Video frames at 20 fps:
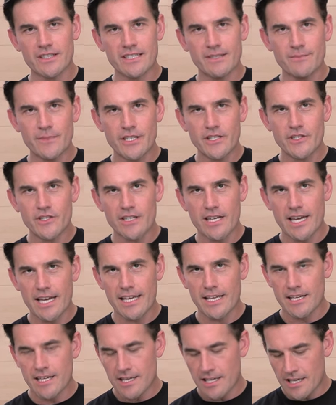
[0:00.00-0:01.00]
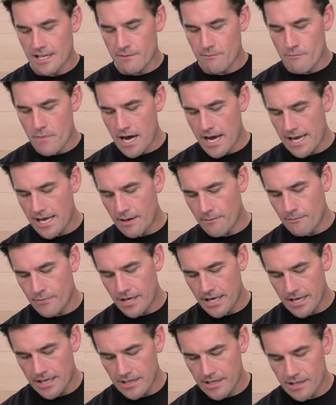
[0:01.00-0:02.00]
a smidge tight in my
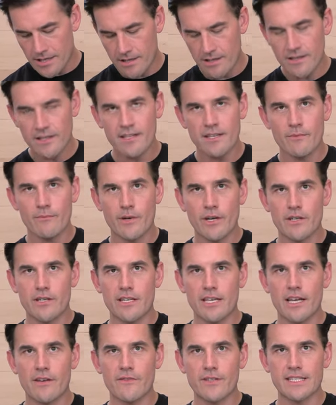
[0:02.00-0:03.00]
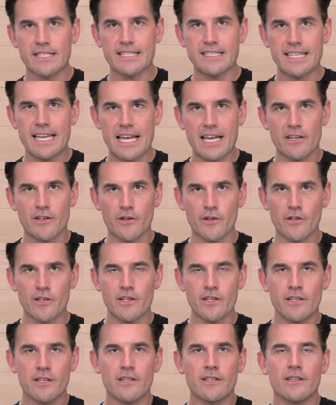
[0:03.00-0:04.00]
opinion compared to kind of a standard
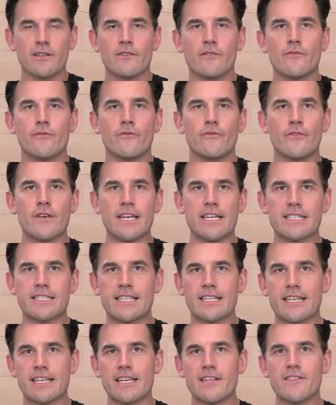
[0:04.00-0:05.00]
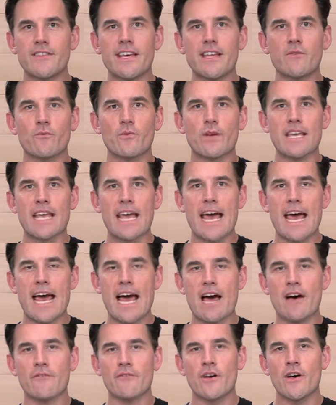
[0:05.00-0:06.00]
fit. And then we
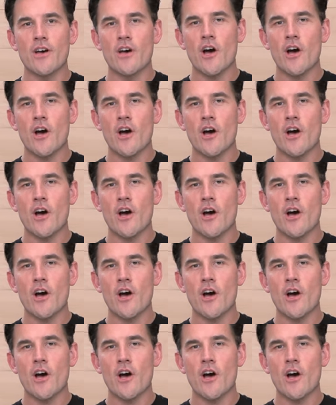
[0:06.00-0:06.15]
have